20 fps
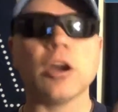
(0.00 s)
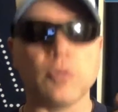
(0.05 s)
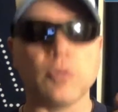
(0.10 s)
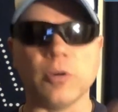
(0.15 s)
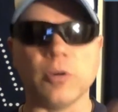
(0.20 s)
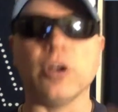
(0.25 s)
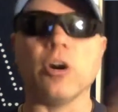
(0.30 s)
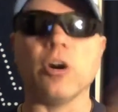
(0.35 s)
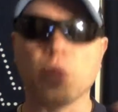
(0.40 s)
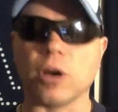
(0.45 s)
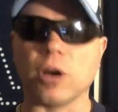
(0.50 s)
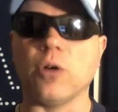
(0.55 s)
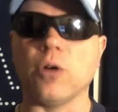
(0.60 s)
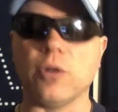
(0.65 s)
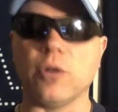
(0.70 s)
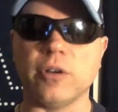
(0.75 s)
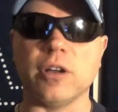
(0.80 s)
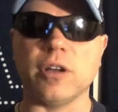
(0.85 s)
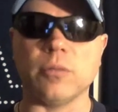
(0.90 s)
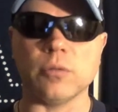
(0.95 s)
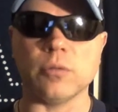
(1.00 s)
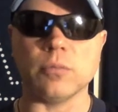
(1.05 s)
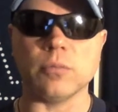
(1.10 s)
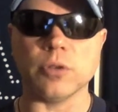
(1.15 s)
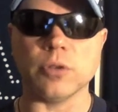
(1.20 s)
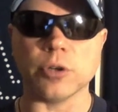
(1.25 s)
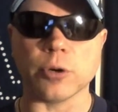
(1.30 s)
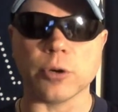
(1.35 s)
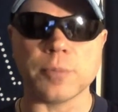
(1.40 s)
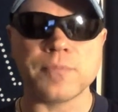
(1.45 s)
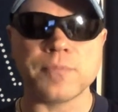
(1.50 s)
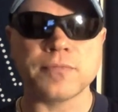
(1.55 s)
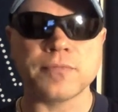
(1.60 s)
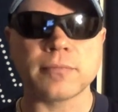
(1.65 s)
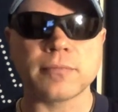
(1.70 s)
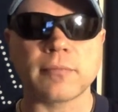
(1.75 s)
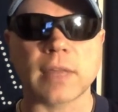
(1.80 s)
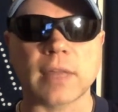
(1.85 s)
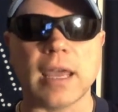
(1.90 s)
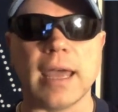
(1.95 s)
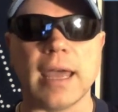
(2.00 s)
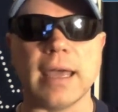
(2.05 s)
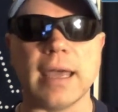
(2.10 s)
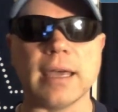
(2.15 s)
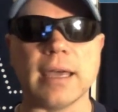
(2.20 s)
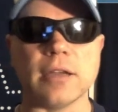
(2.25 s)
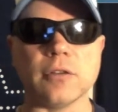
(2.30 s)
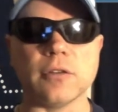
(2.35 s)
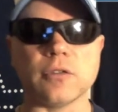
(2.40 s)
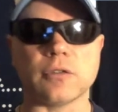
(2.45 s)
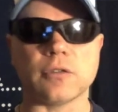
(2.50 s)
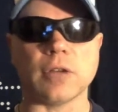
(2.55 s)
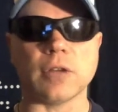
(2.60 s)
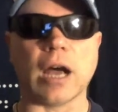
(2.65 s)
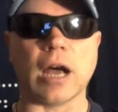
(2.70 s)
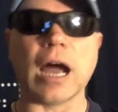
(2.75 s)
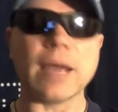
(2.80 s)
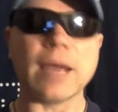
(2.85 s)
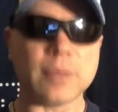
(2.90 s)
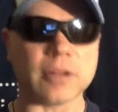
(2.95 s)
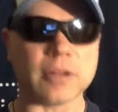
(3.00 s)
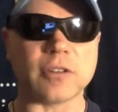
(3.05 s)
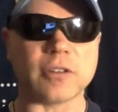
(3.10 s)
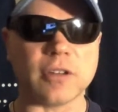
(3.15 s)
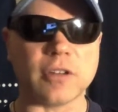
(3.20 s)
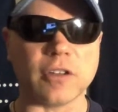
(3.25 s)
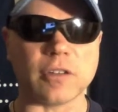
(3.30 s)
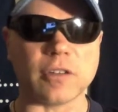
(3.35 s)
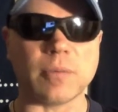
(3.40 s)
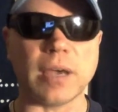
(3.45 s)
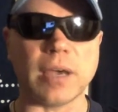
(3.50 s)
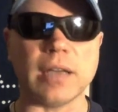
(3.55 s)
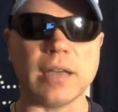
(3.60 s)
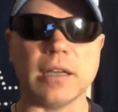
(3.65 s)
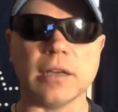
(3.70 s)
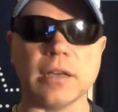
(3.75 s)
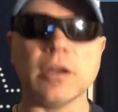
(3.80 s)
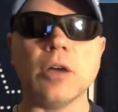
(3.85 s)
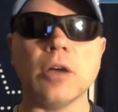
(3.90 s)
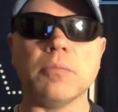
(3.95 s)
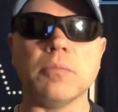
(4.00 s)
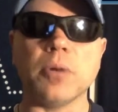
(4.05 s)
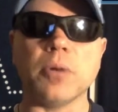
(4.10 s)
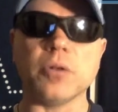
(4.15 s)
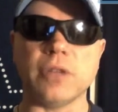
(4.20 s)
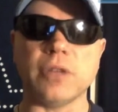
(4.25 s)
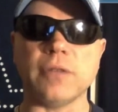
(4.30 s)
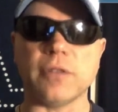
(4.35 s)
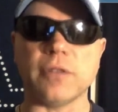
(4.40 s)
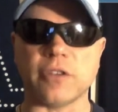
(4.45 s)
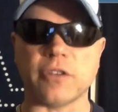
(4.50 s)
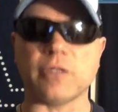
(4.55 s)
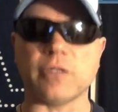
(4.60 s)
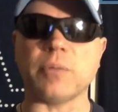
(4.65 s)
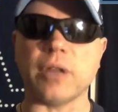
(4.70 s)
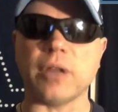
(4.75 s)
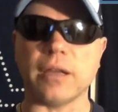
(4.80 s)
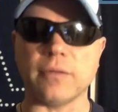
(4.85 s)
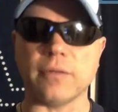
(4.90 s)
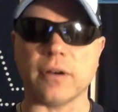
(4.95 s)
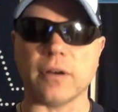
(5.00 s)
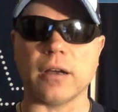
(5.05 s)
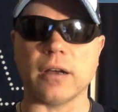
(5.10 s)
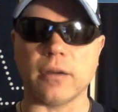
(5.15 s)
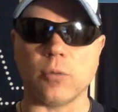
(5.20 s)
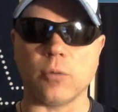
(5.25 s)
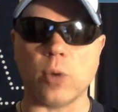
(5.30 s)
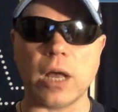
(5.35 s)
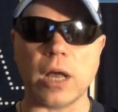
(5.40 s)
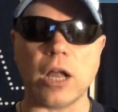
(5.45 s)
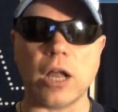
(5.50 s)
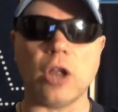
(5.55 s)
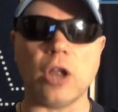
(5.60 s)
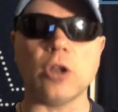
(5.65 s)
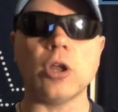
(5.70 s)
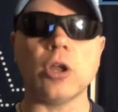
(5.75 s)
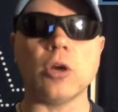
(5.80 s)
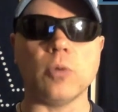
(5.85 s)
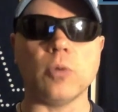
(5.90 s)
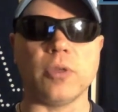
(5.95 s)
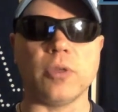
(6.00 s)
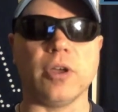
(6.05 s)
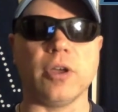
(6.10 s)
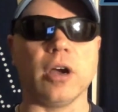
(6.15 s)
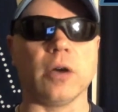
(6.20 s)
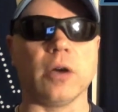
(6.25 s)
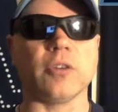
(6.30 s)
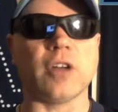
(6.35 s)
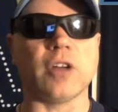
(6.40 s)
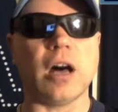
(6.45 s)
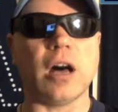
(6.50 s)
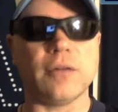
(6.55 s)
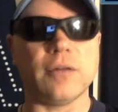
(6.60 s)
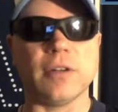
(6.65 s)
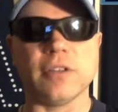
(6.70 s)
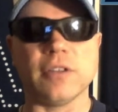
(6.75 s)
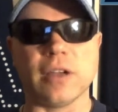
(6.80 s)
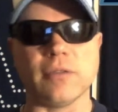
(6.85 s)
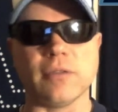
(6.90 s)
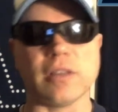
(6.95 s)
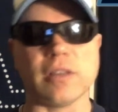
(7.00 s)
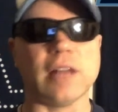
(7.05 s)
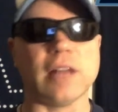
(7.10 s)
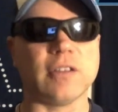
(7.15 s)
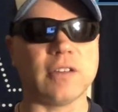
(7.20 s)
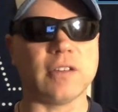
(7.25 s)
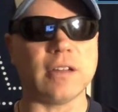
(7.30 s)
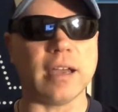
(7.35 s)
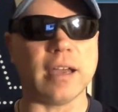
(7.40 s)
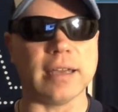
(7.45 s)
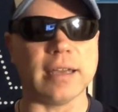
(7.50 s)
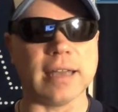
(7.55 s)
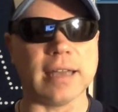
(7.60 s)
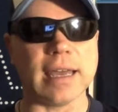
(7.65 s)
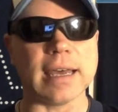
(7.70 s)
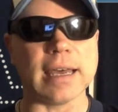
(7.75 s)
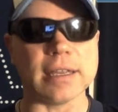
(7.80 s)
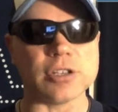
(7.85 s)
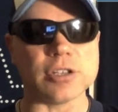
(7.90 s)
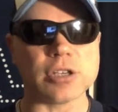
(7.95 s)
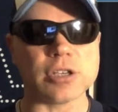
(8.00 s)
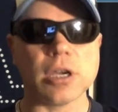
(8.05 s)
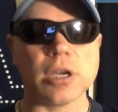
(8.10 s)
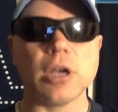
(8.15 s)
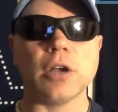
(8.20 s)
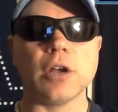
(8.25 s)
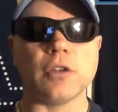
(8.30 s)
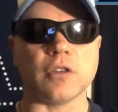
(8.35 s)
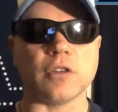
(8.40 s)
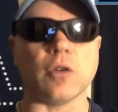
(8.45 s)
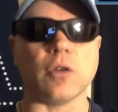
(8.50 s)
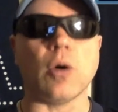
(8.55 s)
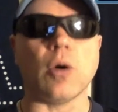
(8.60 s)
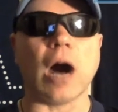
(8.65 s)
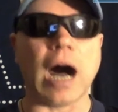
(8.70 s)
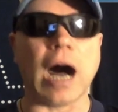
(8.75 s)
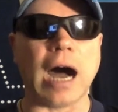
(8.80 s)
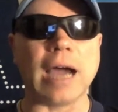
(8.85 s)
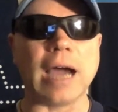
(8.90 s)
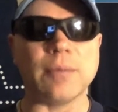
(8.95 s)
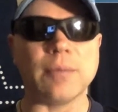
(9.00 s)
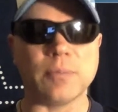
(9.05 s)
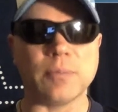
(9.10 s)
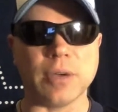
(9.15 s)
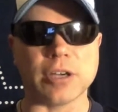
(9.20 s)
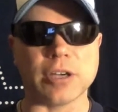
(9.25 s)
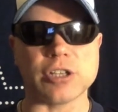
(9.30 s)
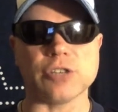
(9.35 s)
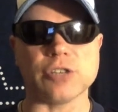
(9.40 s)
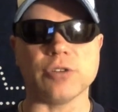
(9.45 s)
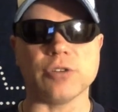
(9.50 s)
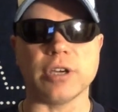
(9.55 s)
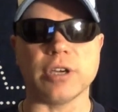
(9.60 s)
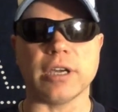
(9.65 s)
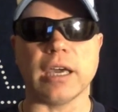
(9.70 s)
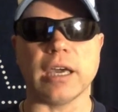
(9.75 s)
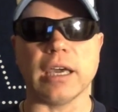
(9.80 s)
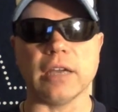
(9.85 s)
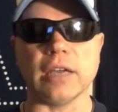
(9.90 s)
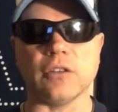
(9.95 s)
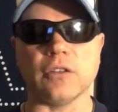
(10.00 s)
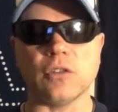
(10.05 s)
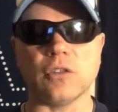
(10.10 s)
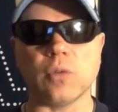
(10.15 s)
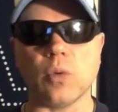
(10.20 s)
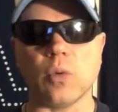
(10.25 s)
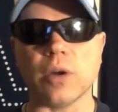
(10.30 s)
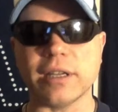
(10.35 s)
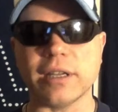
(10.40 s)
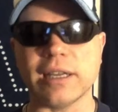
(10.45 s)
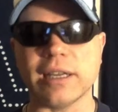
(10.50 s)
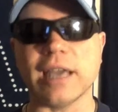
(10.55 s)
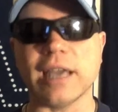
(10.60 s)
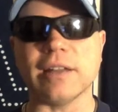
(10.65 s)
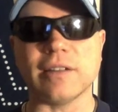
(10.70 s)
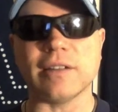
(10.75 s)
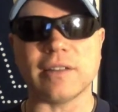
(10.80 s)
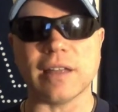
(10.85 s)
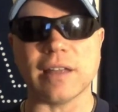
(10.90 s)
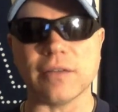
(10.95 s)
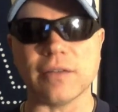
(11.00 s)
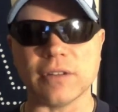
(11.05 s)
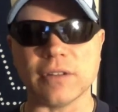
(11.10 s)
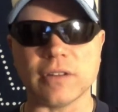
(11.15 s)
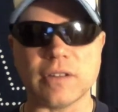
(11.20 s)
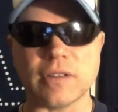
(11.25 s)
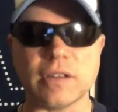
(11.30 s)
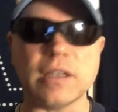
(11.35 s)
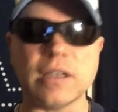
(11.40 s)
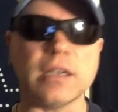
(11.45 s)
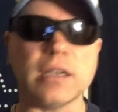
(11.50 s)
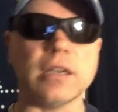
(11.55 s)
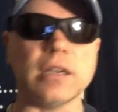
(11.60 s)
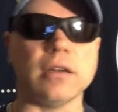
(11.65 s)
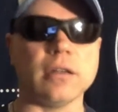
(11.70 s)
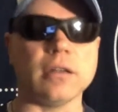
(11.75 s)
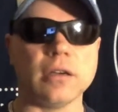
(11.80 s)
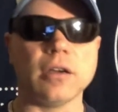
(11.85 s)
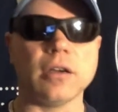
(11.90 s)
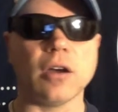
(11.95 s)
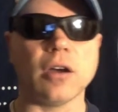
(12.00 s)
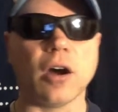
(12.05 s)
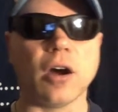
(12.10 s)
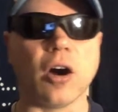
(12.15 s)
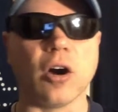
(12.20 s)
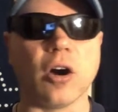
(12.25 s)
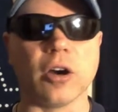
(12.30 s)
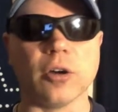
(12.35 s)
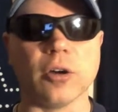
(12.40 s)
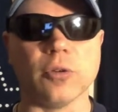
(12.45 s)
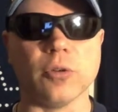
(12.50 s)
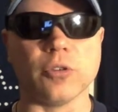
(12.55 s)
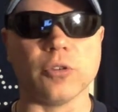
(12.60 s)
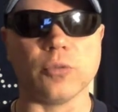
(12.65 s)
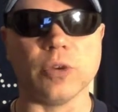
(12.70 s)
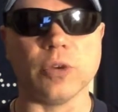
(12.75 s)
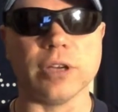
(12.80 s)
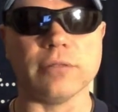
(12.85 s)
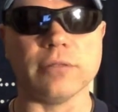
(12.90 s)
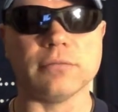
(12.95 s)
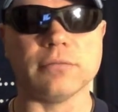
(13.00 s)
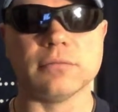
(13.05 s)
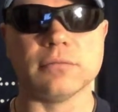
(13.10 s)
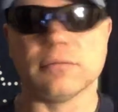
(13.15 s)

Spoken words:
We know we're going double blue. And I'm anticipating both defenses playing very well with the Argos offense having that slight edge. So I'm picturing a 28-17 Argos win.